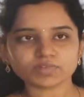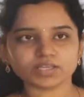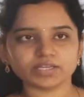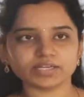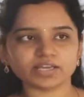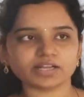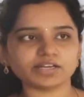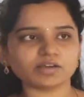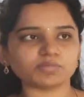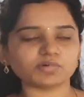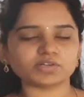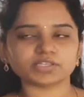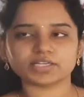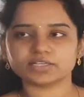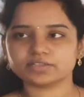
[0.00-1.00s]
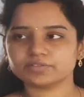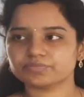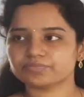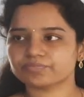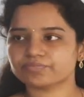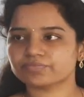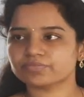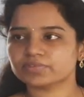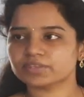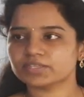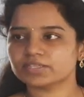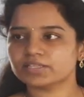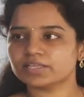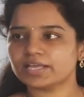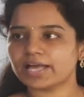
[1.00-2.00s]
Any idea about that?
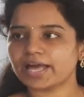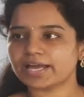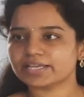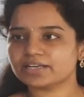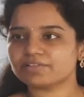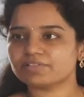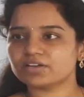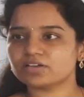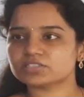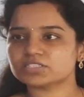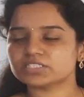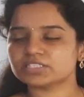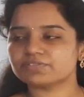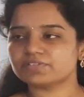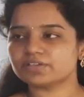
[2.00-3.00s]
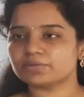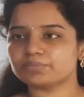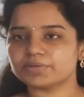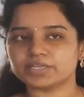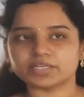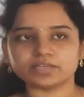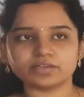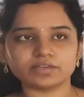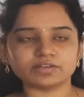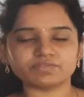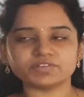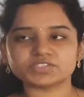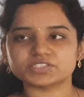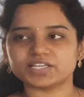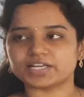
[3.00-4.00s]
Angular velocity will be in
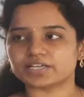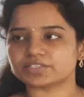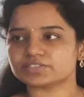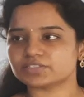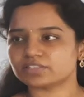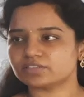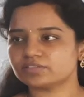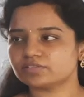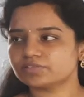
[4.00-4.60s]
which direction?